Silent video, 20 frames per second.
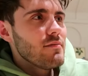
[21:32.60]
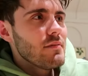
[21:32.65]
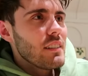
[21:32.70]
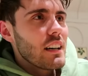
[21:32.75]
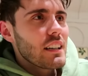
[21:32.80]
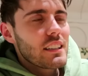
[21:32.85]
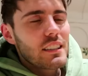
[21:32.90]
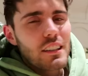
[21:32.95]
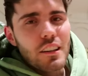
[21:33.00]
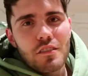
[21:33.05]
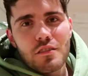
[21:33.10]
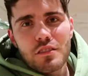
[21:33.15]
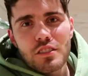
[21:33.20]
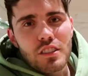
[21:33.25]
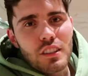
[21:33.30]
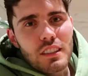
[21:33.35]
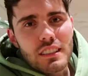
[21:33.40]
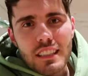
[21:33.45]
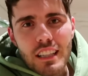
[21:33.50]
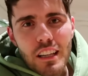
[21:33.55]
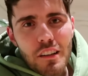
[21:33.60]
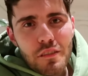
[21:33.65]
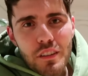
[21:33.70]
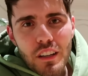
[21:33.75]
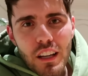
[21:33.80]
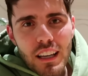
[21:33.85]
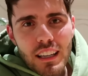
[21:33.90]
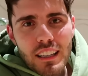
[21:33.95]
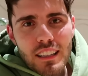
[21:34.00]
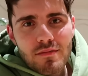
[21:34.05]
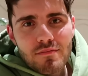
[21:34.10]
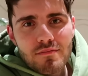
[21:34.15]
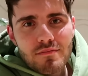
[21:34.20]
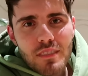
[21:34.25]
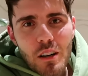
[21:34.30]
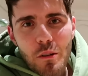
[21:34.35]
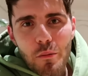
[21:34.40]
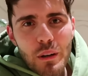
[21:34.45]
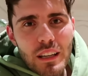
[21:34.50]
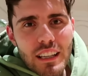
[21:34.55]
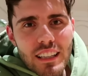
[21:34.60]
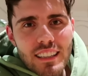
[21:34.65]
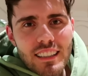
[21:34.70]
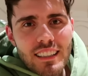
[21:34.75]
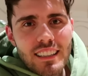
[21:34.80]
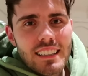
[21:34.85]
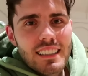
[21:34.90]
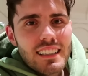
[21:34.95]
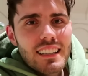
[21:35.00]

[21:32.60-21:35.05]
I don't know, should I set up for like a week?